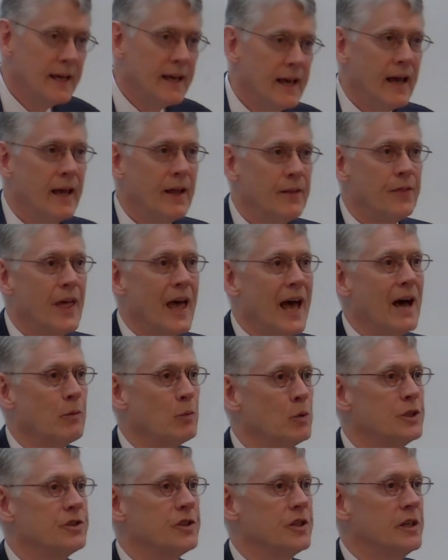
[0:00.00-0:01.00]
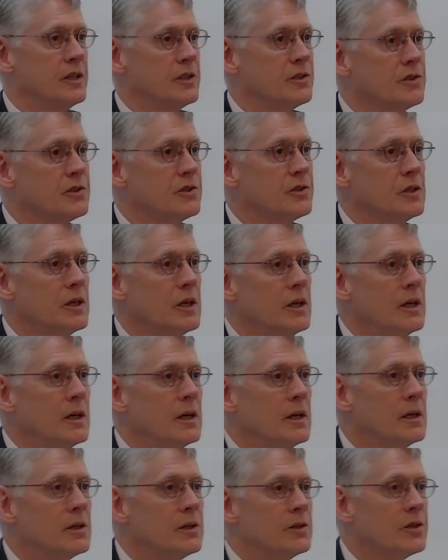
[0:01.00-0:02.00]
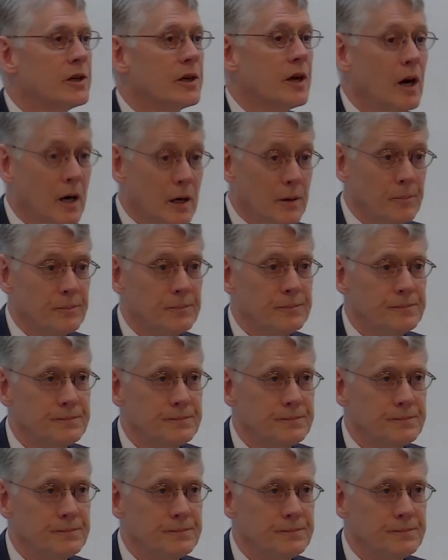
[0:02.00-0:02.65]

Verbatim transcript: and that which is to come.